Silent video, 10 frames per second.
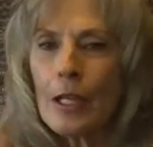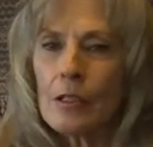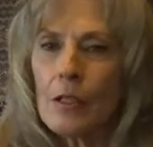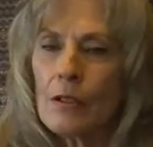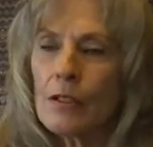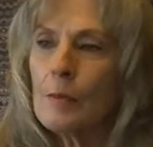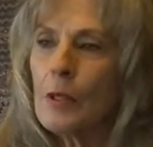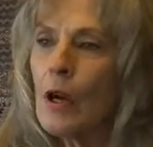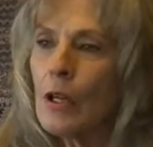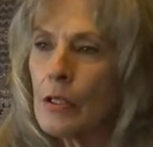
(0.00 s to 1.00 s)
It's all
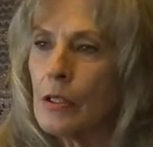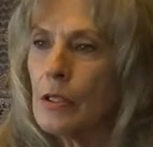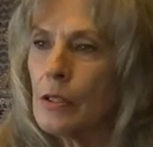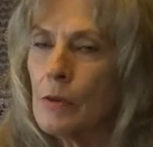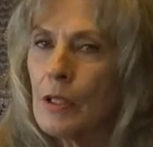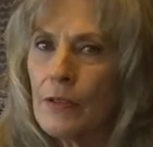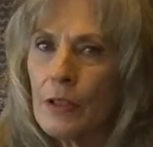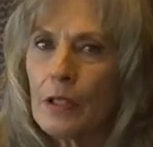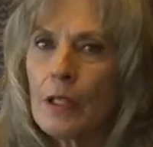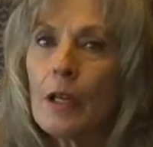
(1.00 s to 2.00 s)
subconscious, so we feel
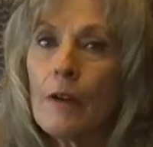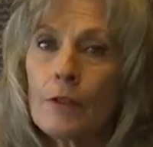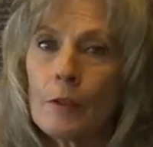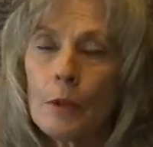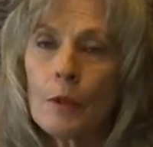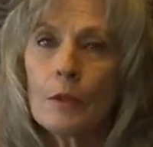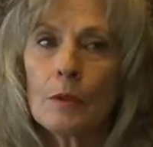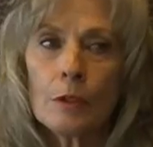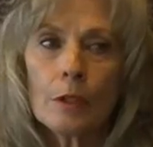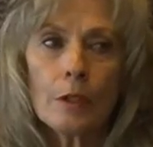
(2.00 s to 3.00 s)
uncomfortable when
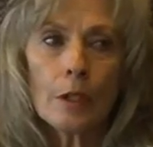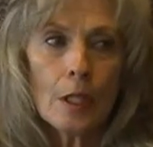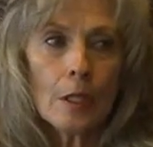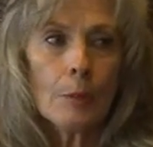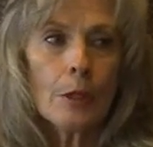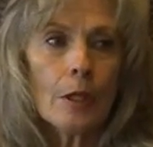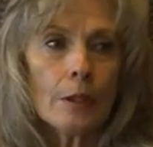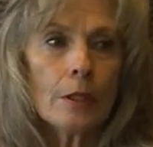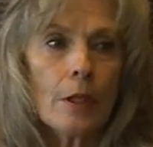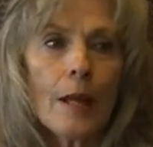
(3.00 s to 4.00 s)
we're put on
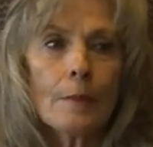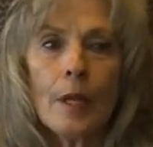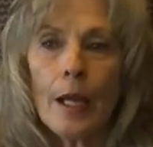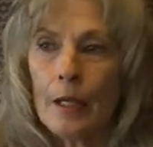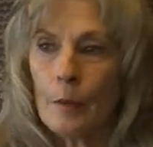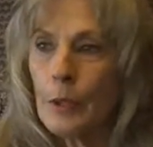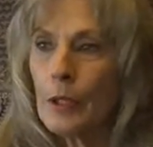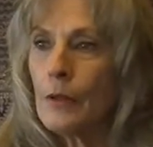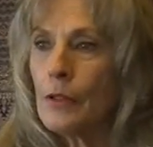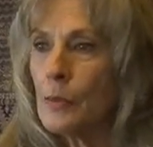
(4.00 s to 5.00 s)
the limelight or put
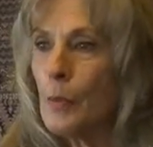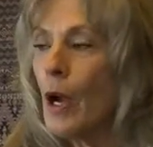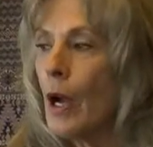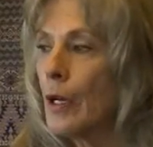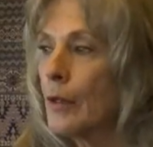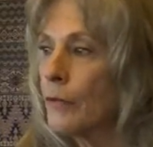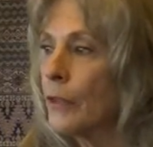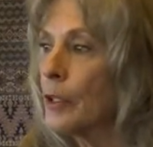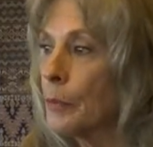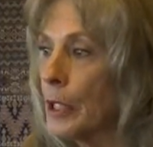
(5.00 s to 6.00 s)
on the spot in
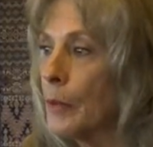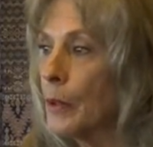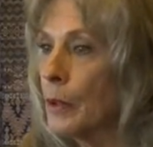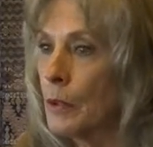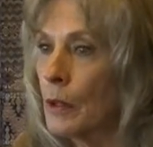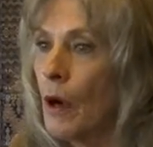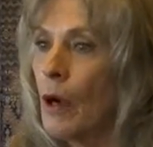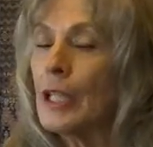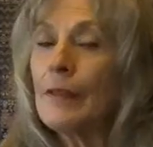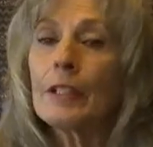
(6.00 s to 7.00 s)
front of people,
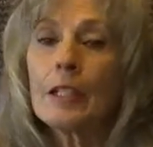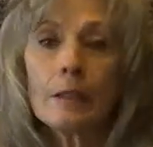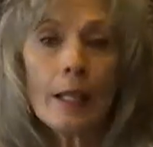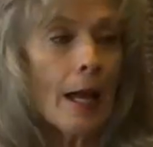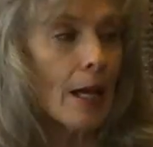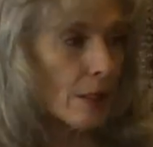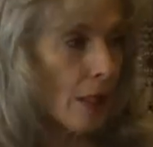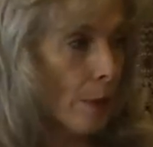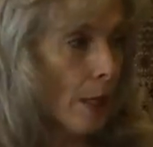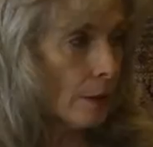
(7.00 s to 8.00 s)
called even in class. How
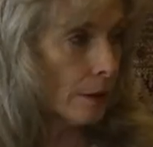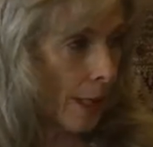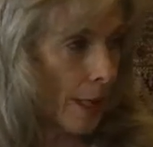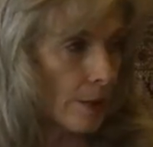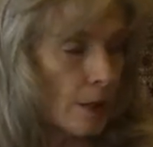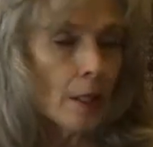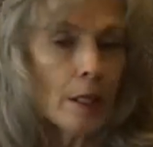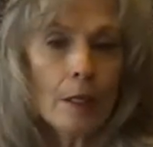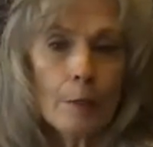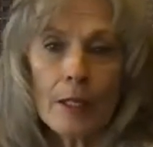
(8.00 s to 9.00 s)
about in class?
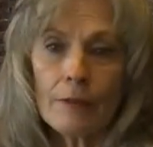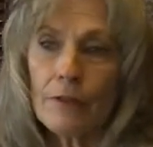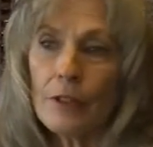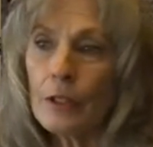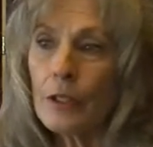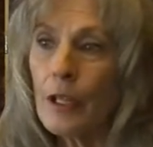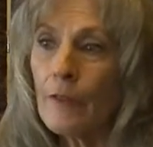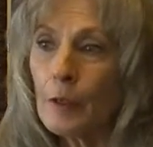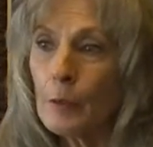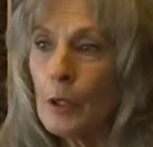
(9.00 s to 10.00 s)
Anybody ever feel
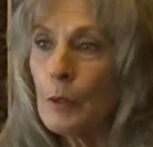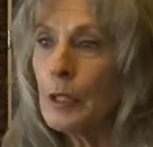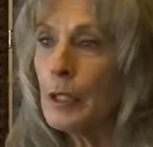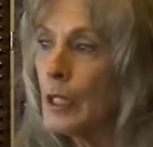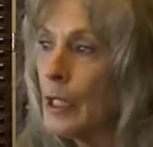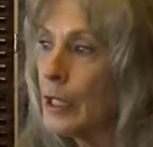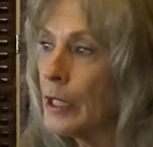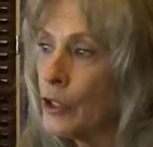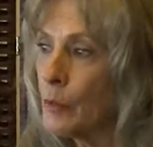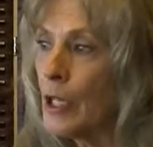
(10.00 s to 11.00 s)
uncomfortable when
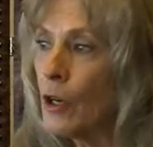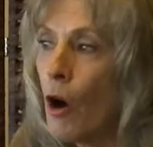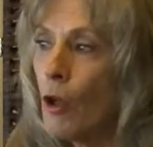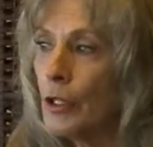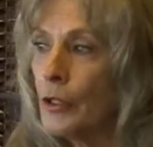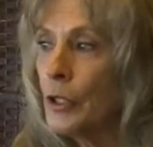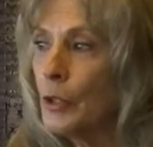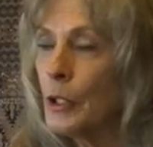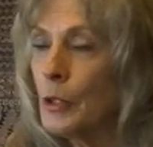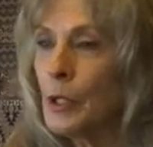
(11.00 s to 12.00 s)
teacher might call on you
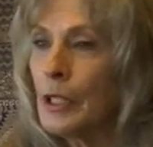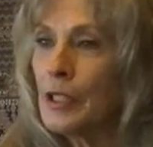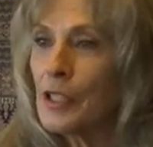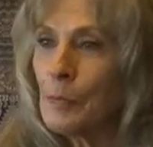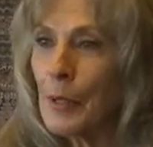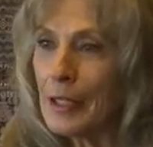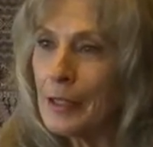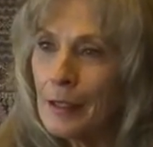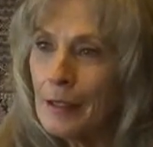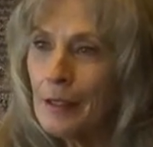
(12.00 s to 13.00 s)
when you didn't expect
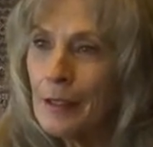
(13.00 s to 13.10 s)
it?